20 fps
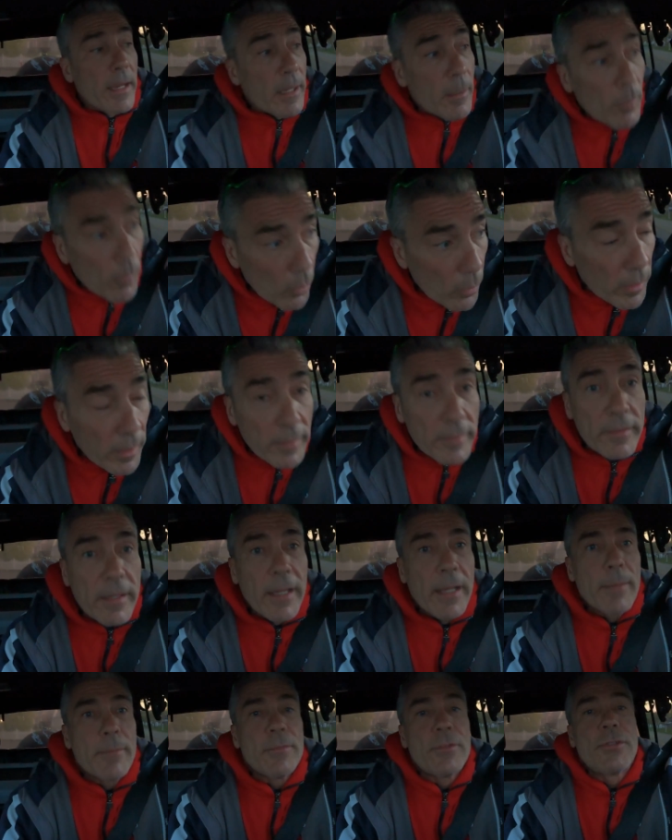good morning
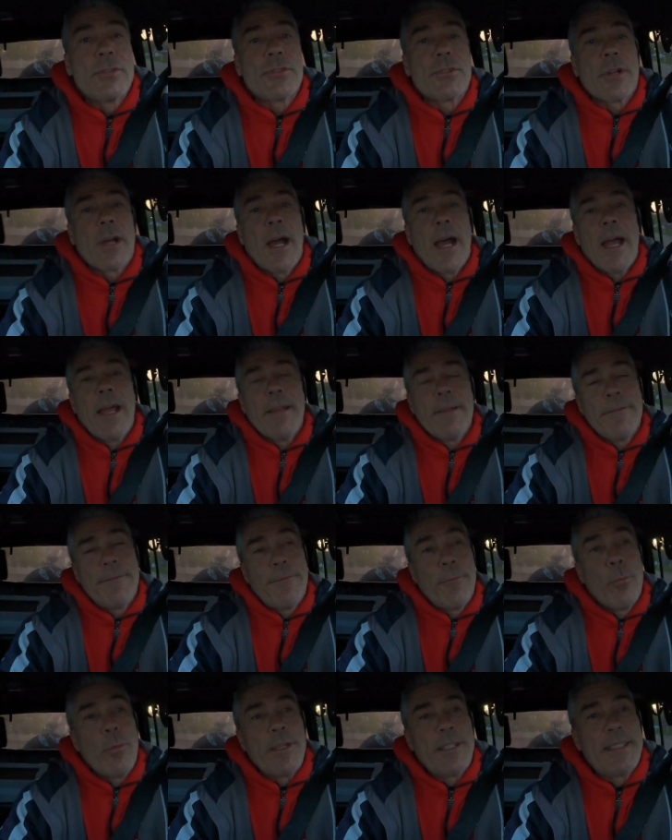team. Strive
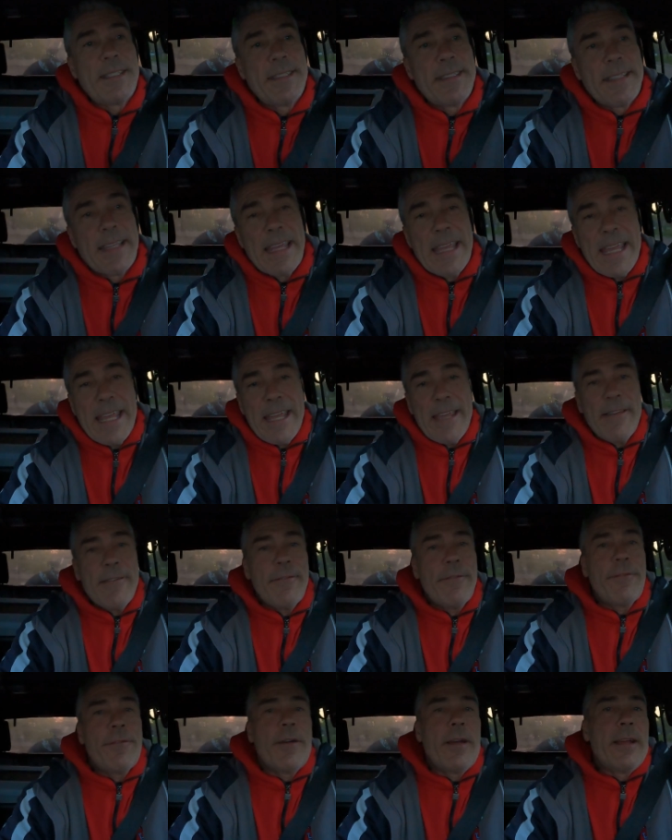with
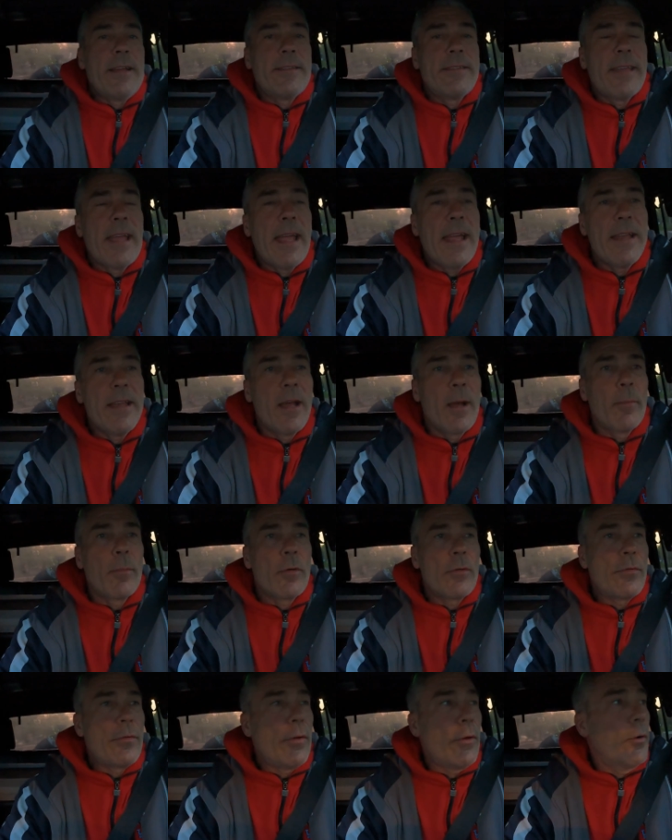Steve, day
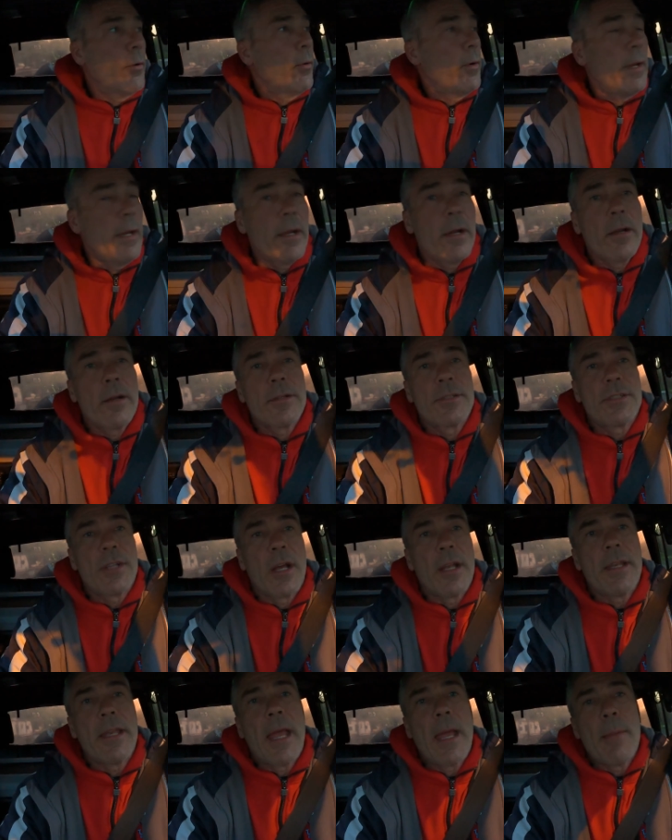number two here,
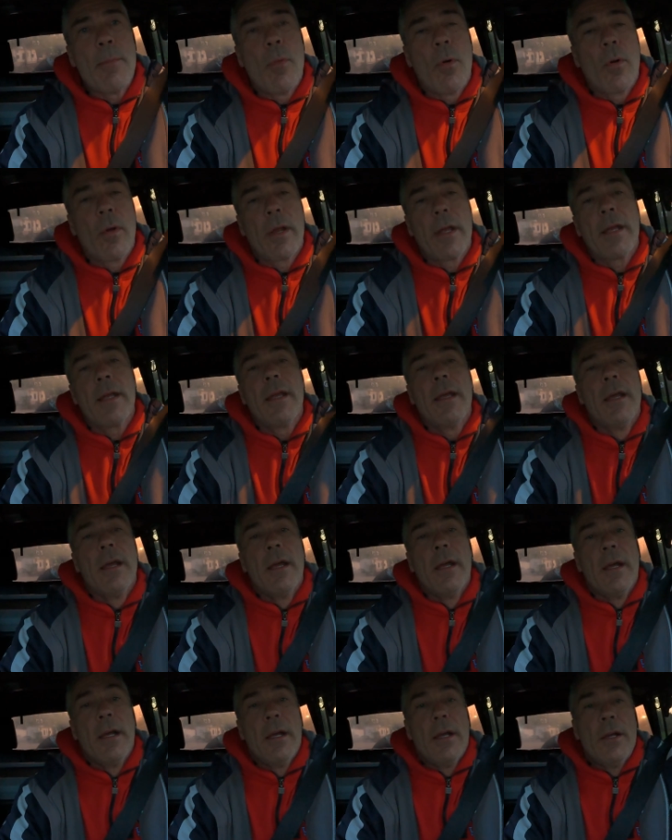Sunday morning.
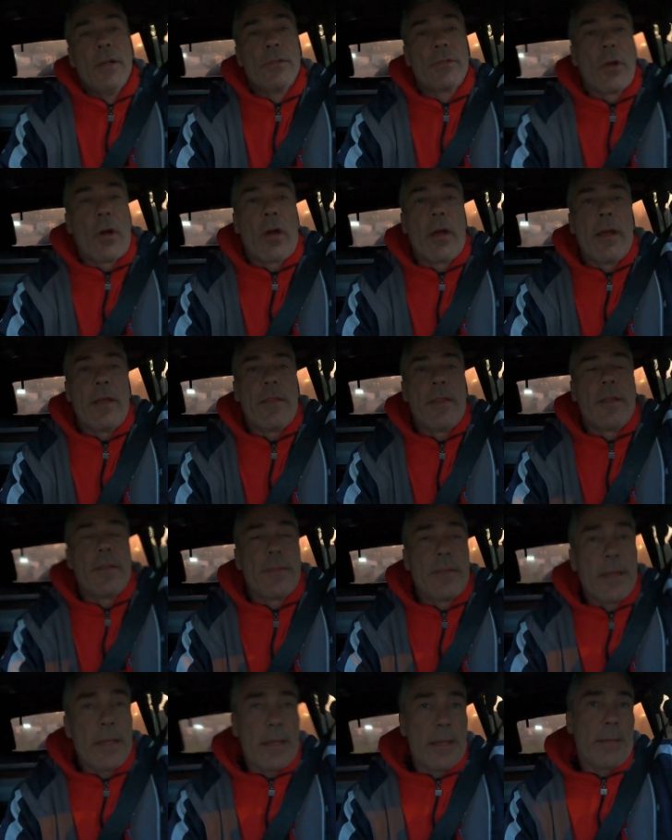Sorry
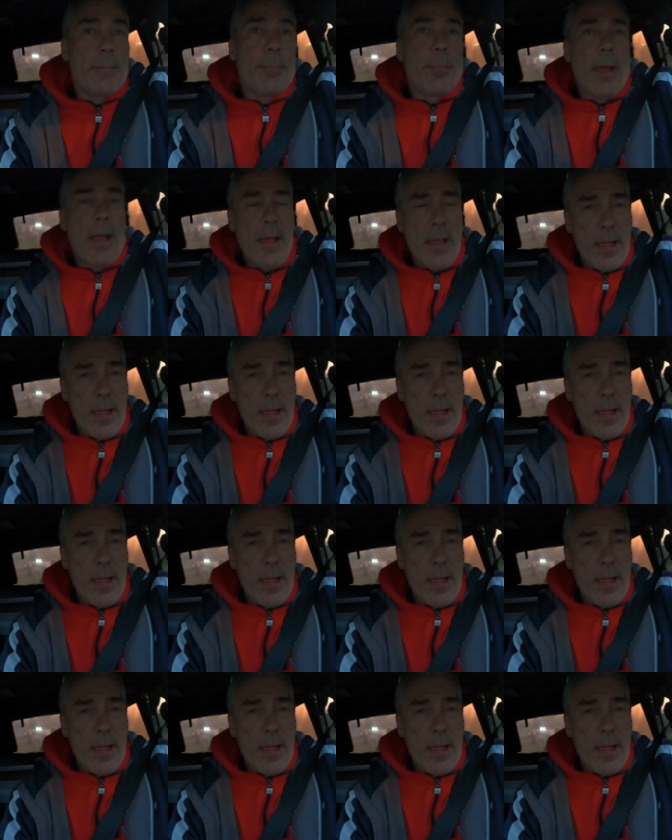that the